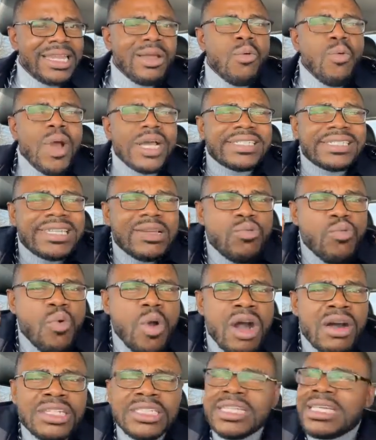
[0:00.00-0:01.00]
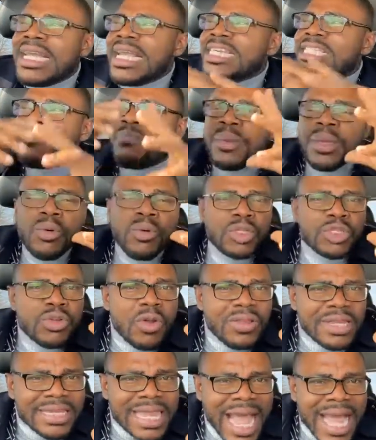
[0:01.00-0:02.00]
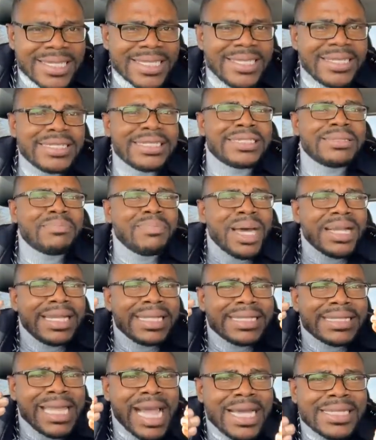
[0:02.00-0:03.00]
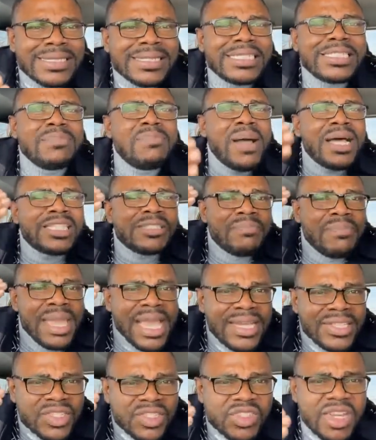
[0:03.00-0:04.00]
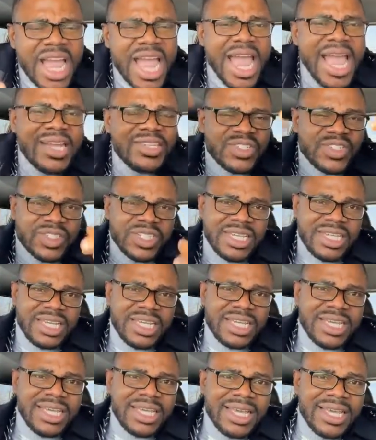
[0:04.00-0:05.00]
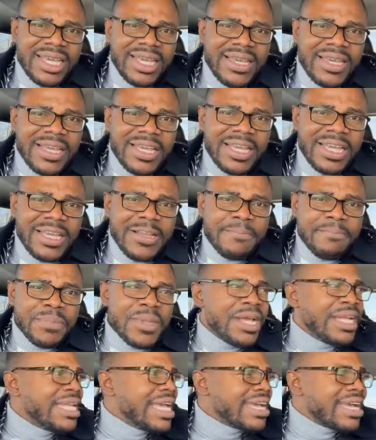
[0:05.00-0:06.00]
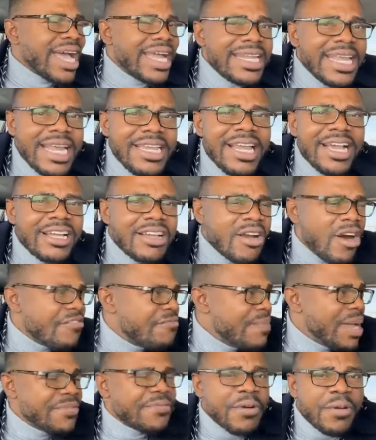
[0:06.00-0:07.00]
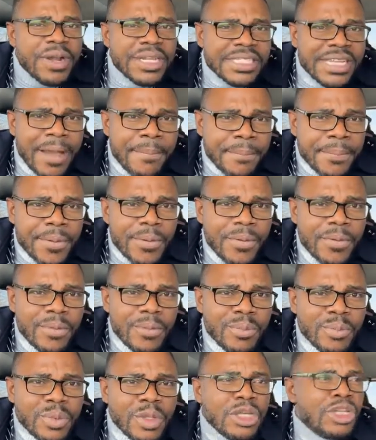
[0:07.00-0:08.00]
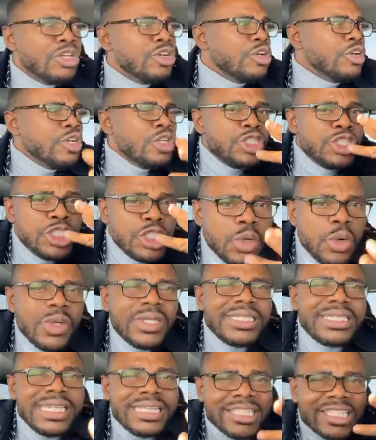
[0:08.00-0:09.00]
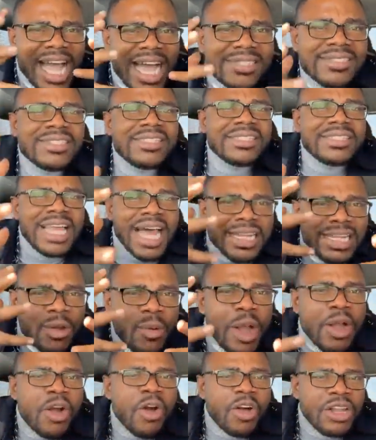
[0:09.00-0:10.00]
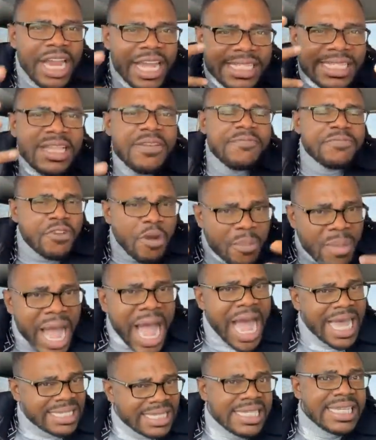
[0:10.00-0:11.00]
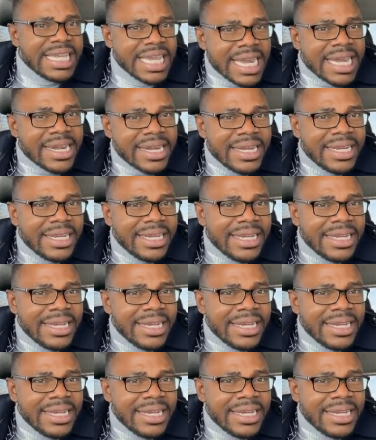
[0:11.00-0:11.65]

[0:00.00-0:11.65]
The Western world is built on taxes, but the taxes must make sense. The Canadian government, for example, used the taxes that they were collecting from us here